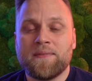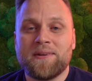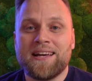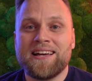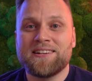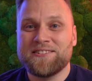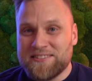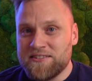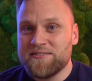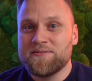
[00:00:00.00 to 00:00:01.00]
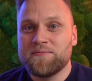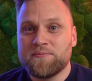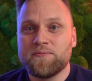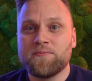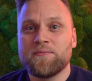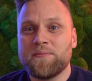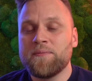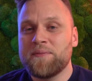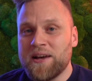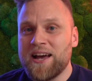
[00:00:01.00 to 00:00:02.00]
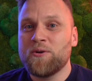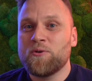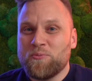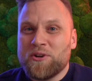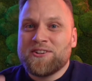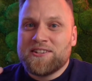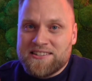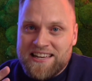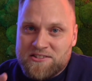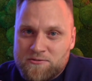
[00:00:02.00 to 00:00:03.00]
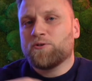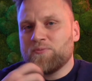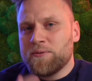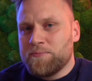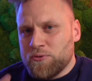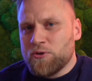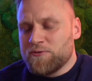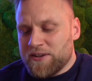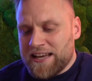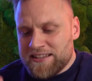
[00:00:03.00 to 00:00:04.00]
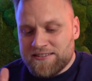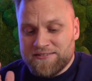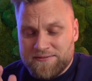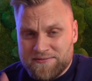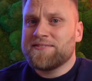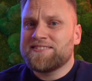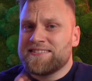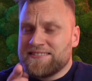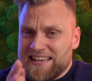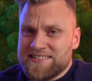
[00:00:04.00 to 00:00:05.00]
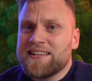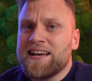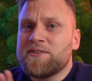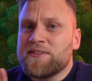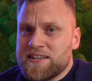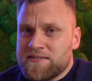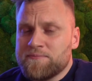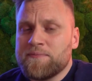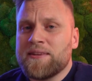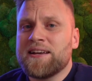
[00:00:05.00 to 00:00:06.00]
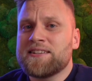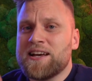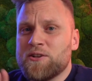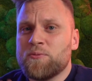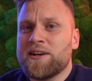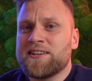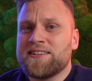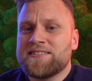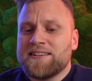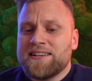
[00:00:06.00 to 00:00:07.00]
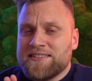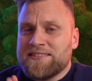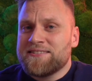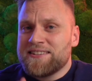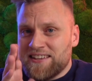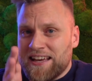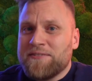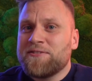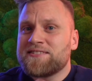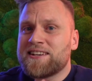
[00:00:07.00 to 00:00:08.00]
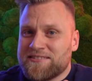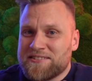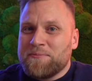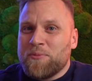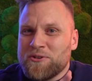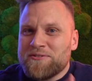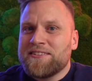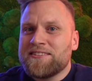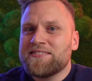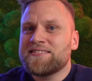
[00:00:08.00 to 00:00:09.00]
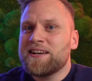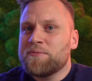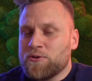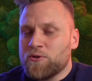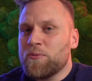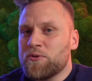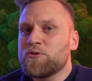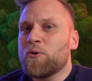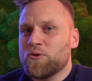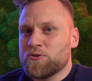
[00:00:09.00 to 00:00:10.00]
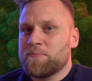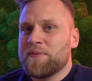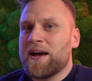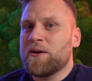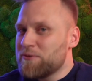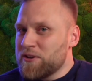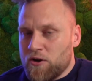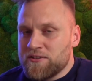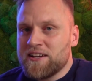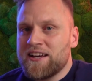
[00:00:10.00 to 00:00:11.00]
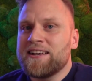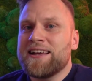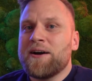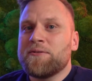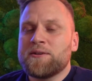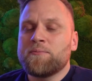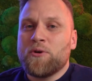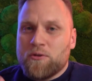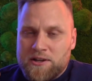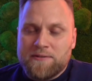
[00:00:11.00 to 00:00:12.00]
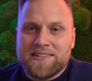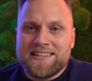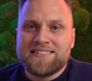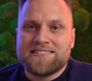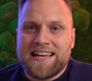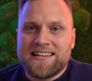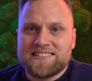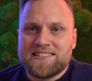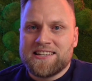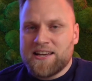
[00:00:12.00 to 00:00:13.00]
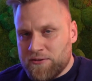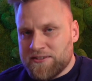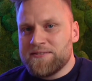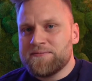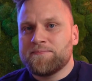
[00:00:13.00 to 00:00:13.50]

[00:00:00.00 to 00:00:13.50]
And I would wish that Lexware would improve in that area. Another weakness is, and I have to say at this point, this is the same with almost all comparable online accounting programs, is the asset accounting.